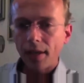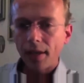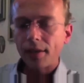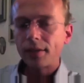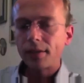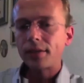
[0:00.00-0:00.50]

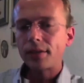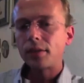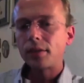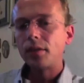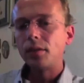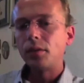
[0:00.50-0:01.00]
and
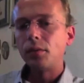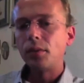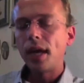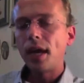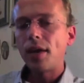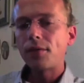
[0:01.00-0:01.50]

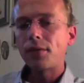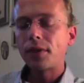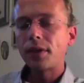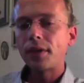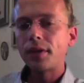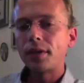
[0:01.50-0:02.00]
we have.
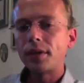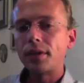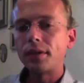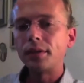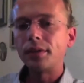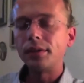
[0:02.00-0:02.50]

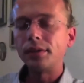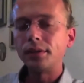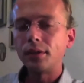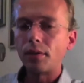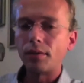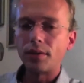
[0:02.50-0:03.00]

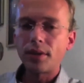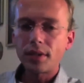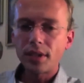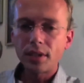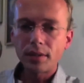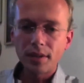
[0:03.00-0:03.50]

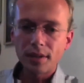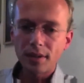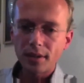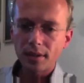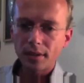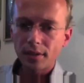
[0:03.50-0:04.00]
This is
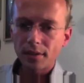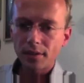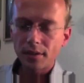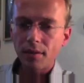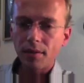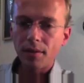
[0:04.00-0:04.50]

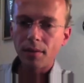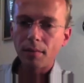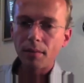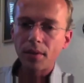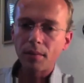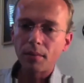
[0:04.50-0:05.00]

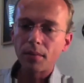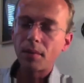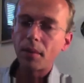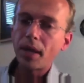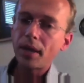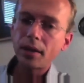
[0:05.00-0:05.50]

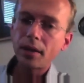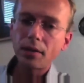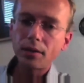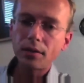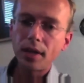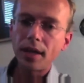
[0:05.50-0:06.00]
the main
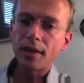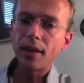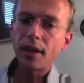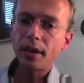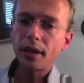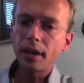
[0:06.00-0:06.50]
account today,
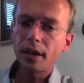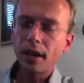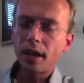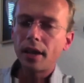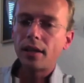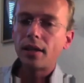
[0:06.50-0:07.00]
I think.
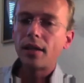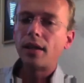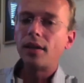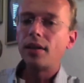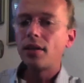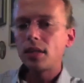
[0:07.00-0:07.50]

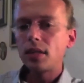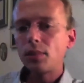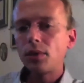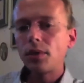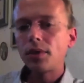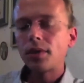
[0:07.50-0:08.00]
And in
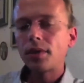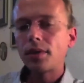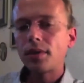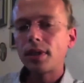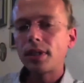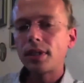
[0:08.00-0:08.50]
this book,
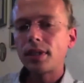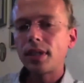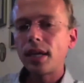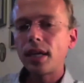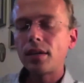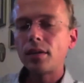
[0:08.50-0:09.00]
they
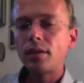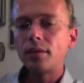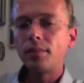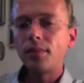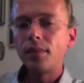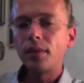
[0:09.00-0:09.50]
say
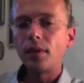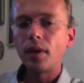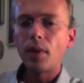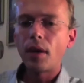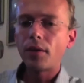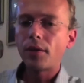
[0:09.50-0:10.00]

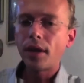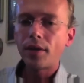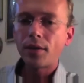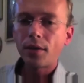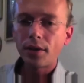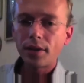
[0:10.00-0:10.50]
about
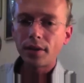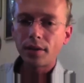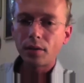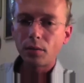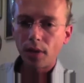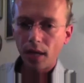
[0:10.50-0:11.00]

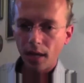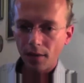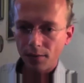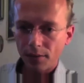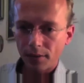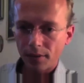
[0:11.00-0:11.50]
9:30 we
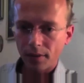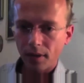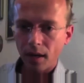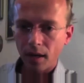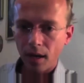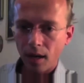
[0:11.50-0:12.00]
have
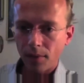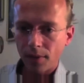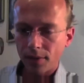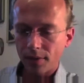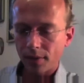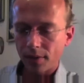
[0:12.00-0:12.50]

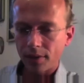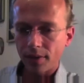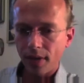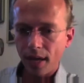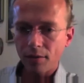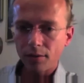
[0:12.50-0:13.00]
alarm at
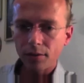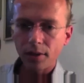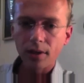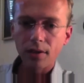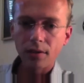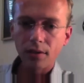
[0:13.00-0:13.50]

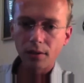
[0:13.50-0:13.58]
Andrews, and